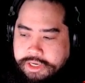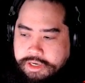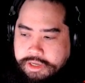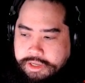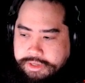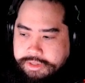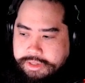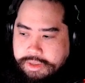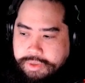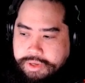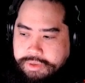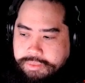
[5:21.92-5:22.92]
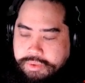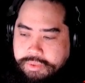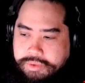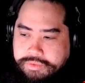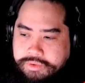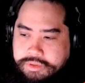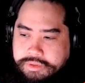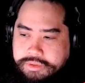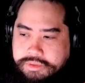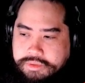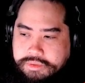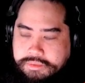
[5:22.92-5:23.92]
night, that way I could record
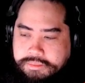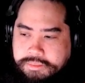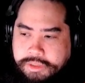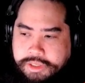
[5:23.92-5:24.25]
for Monday